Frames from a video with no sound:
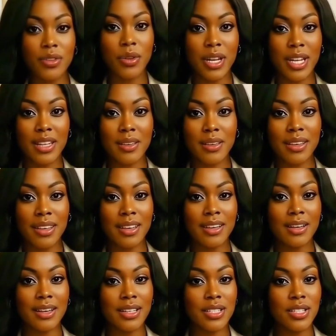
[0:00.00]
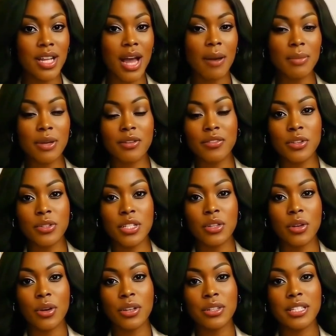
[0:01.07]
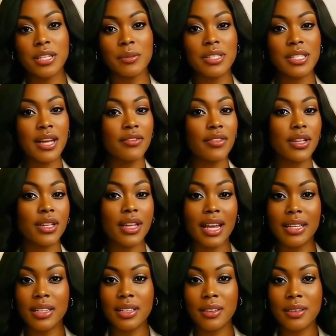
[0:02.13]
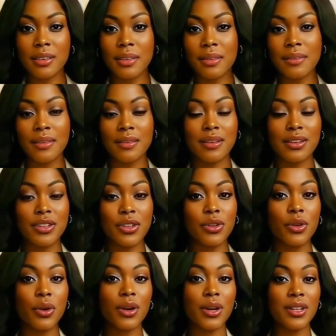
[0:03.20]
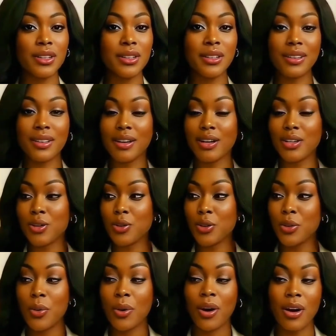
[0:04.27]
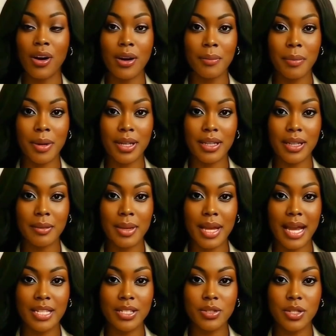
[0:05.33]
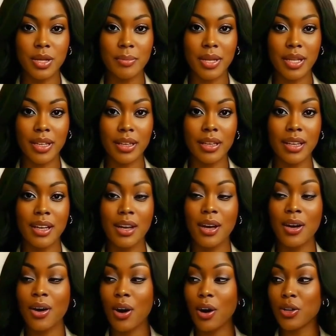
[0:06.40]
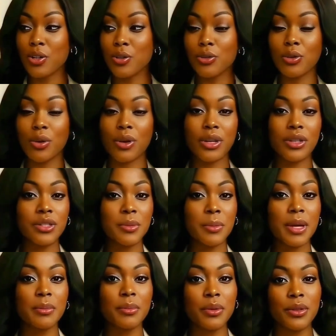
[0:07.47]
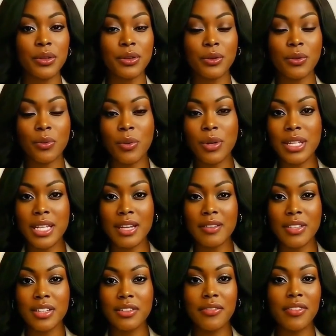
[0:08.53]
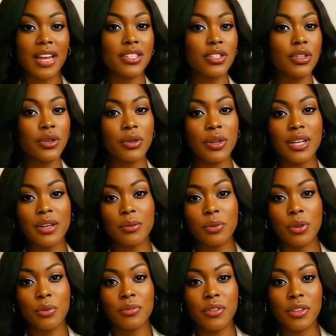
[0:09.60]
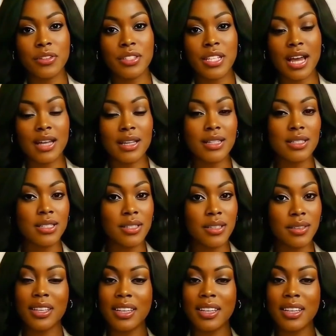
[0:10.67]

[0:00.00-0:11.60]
3, stop confusing loyalty with self-neglect. You're loyal, I know you are, but let me ask you something. Are you loyal to people who wouldn't even defend you in a room full of silence?